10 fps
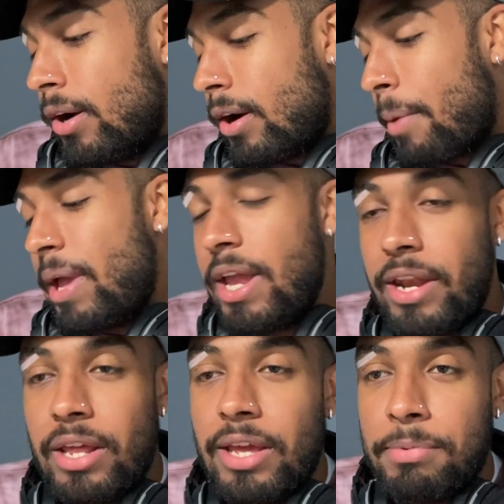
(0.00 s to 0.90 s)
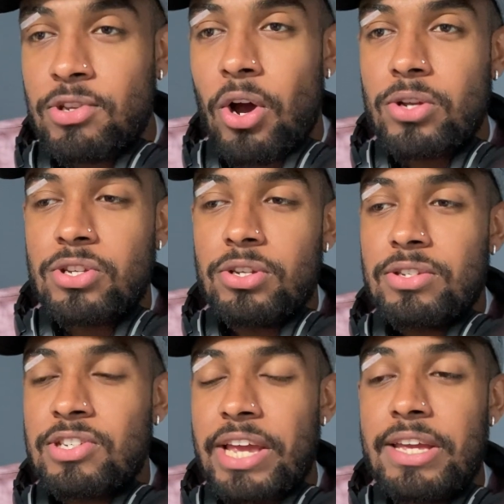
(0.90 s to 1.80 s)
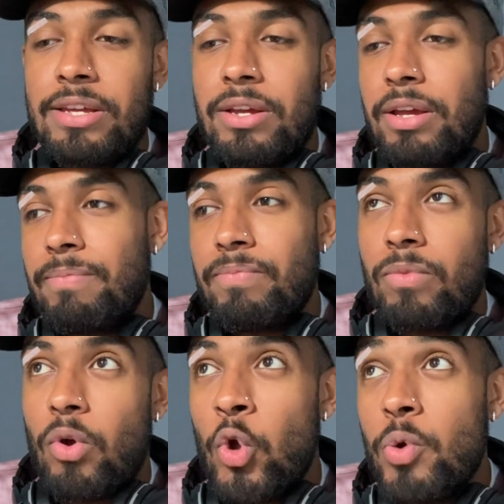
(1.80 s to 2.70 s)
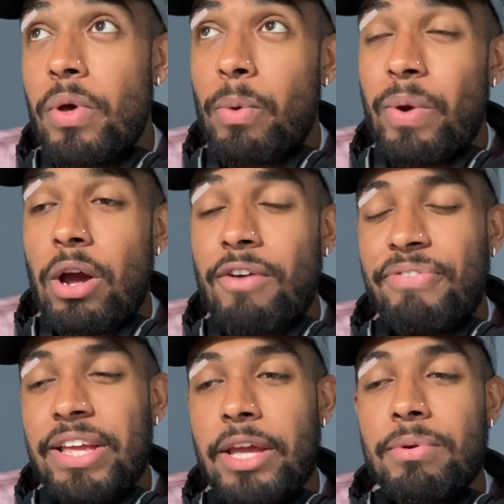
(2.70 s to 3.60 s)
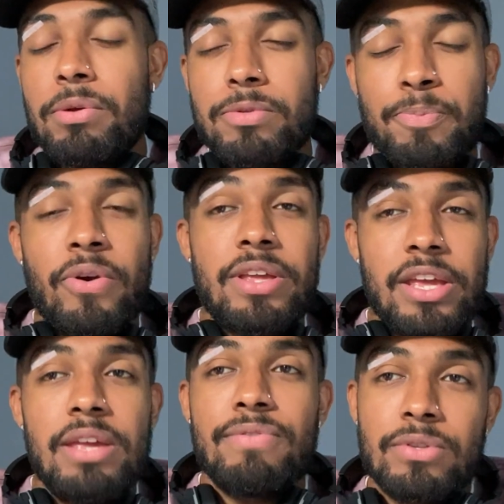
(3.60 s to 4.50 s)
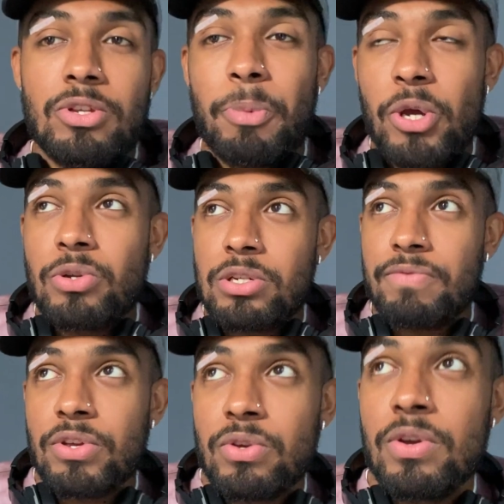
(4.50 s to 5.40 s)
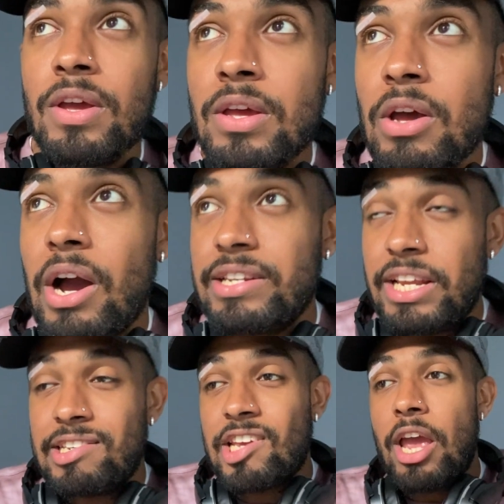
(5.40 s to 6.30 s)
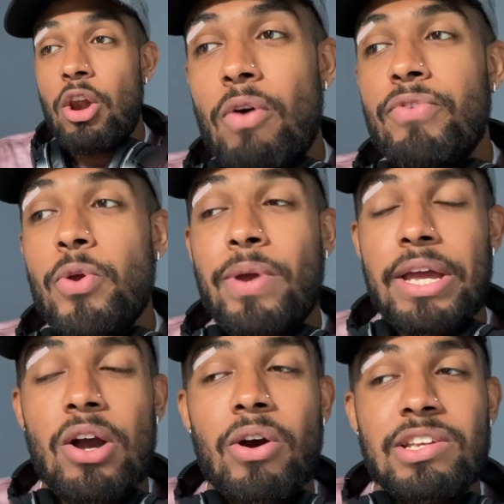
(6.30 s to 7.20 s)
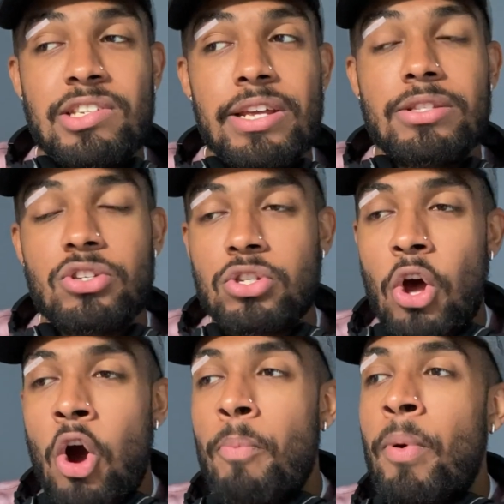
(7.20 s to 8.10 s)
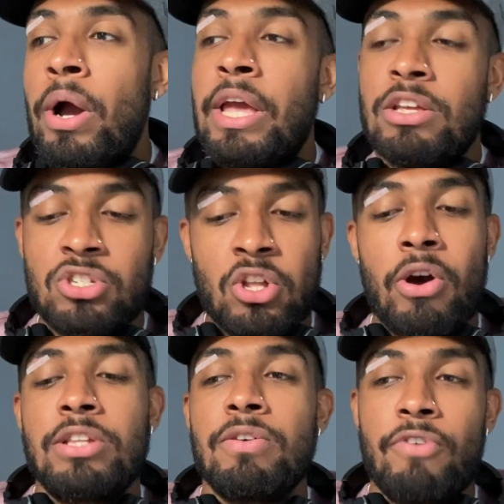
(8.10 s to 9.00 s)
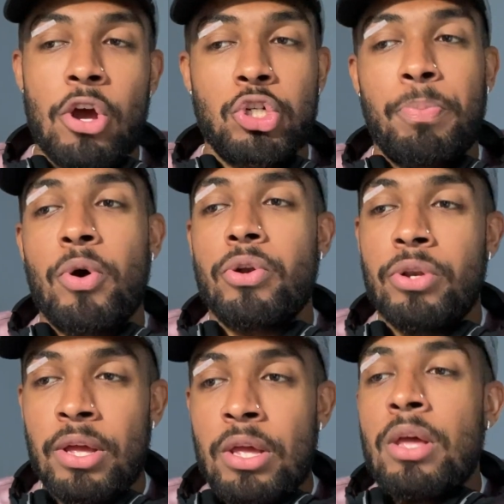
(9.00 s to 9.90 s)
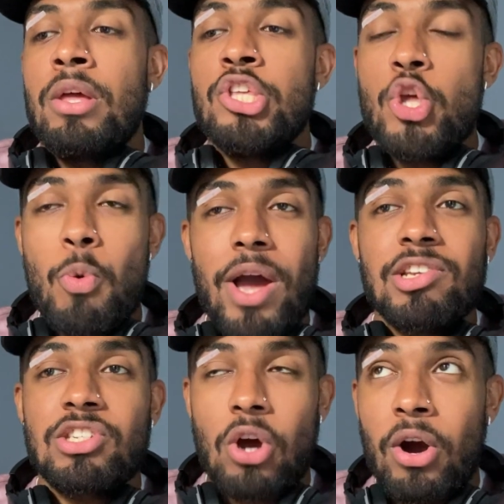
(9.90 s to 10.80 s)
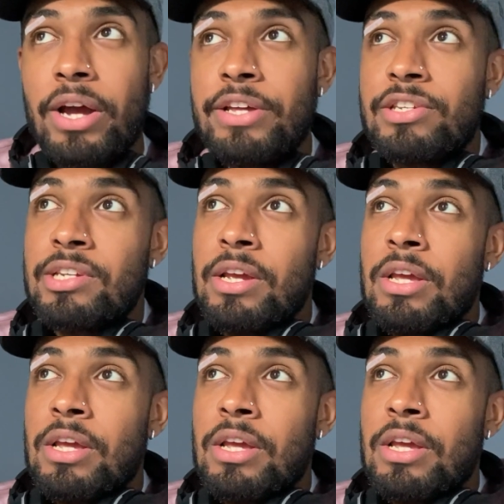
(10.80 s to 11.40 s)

I mean, it was hard to say who were the winner. I think it was pretty even, to be honest with you. I did say a of UK artists near the start, but it started to verge upon US artists.